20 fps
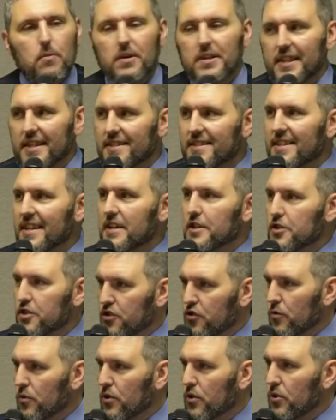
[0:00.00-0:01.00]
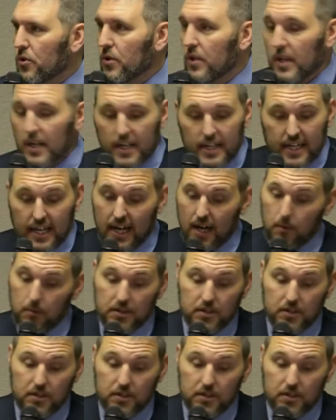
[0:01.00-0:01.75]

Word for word: of the what they say is true. Yeah,